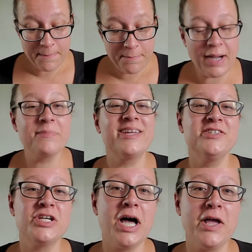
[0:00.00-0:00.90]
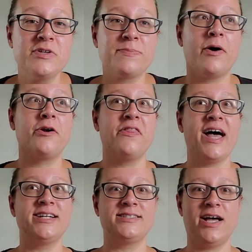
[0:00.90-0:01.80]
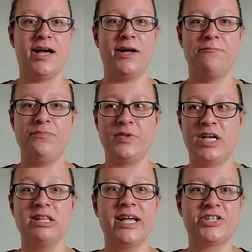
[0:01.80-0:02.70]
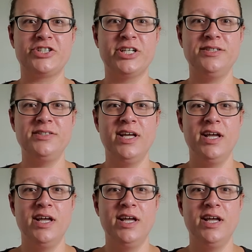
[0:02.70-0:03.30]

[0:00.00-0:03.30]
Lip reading: Pumpkin Chai was part of that collection.